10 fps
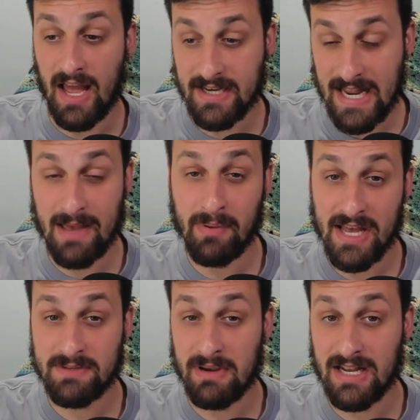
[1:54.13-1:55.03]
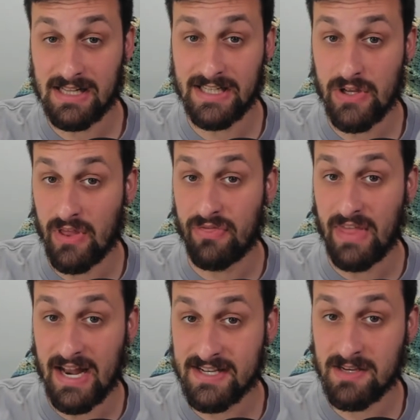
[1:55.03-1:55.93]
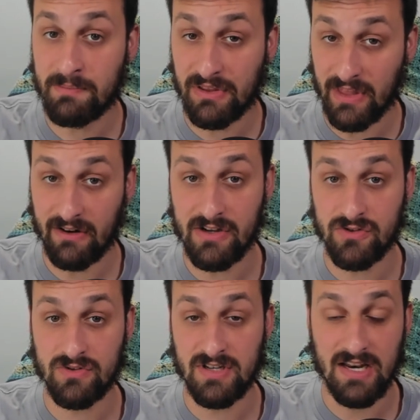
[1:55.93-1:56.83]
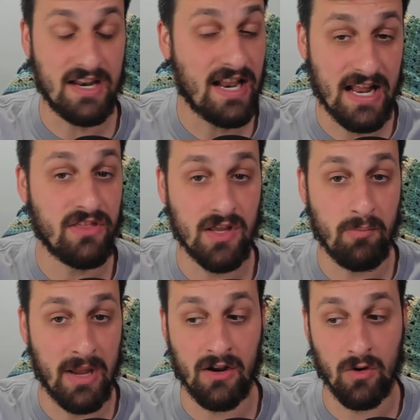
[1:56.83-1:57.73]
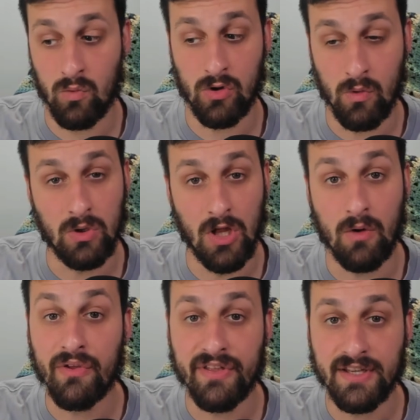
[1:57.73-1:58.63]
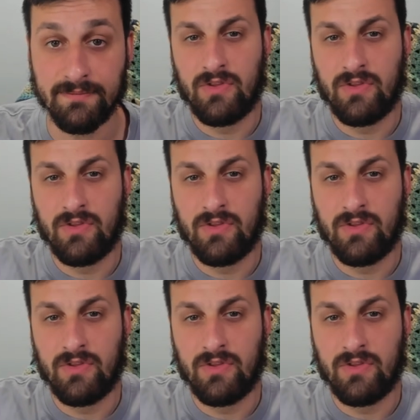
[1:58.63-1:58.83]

Tampa has made it clear that that is something they're interested in, and I think Baker will go along with it.